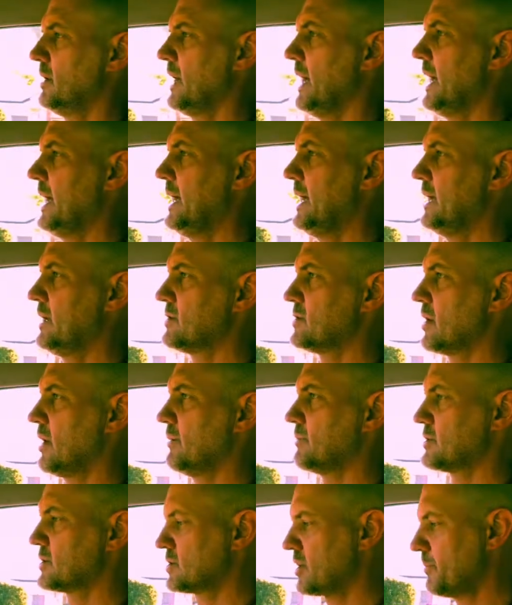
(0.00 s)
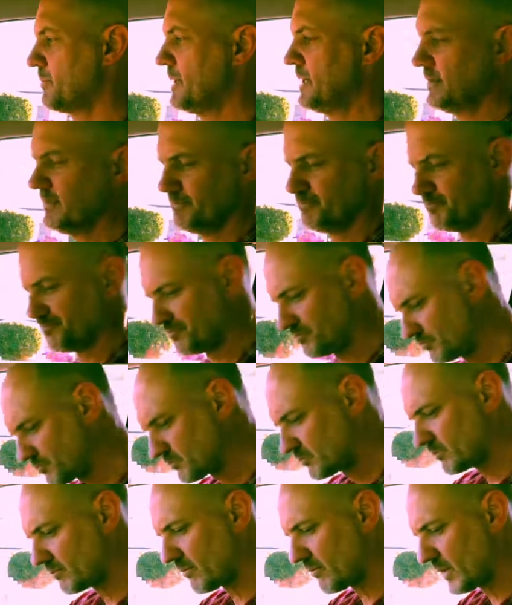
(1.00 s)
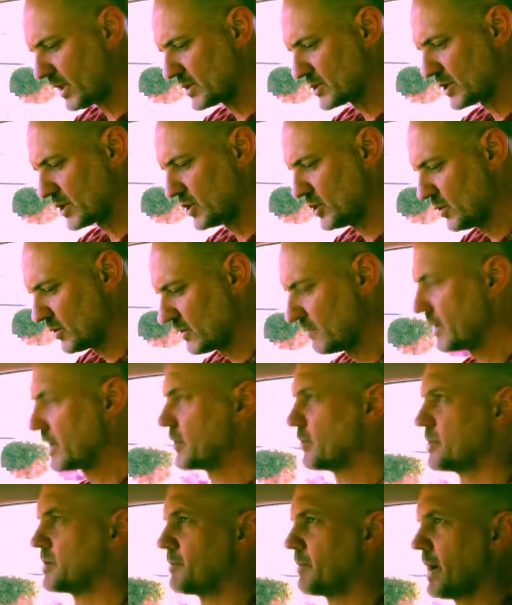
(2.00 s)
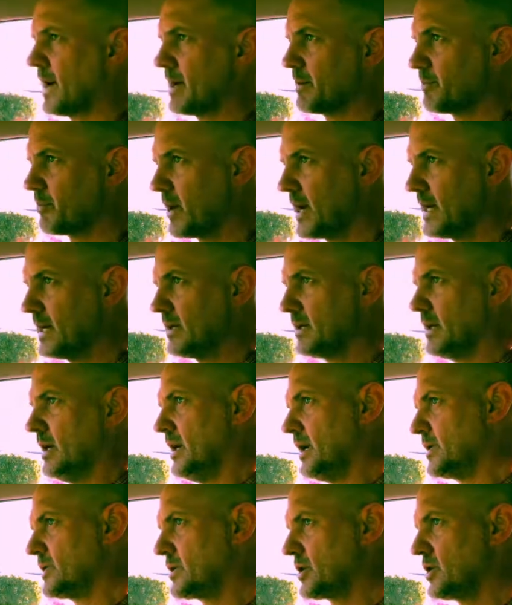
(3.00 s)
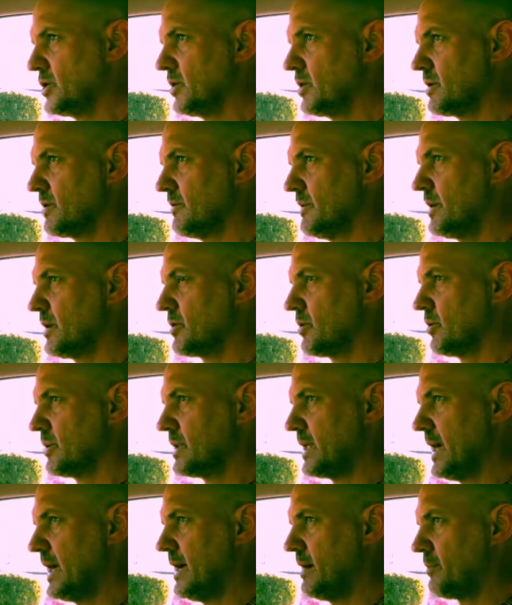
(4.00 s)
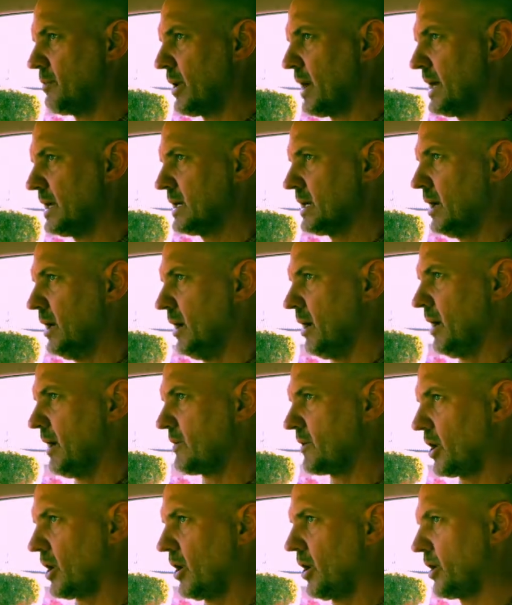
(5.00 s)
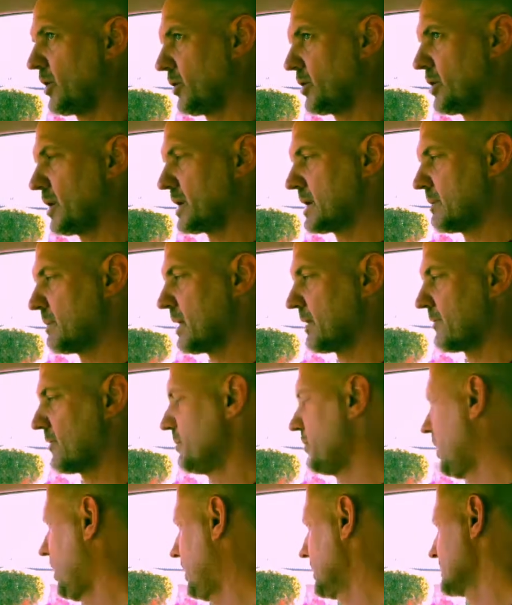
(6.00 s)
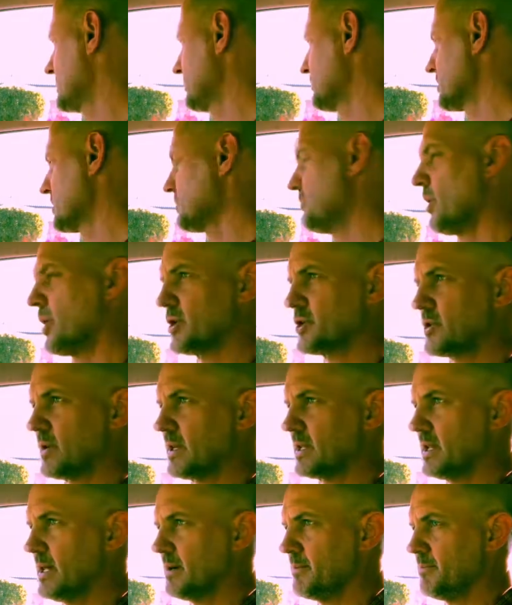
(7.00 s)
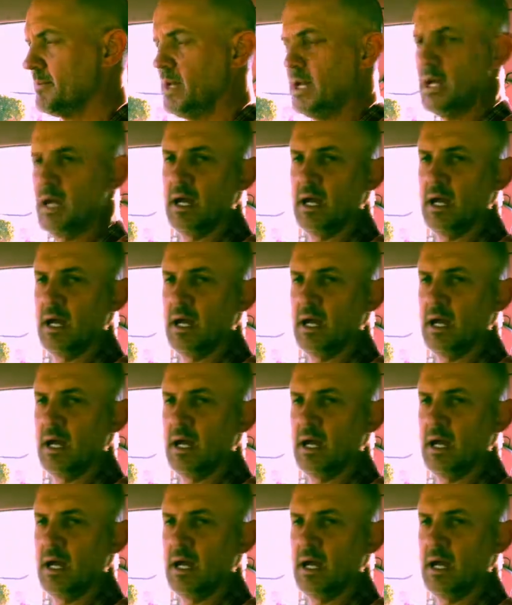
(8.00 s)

And I'm stopping, secure the vehicle with the park brake, secure the vehicle with the handbrake. I've got a Hyundai coming up from behind, so I'm just monitoring them.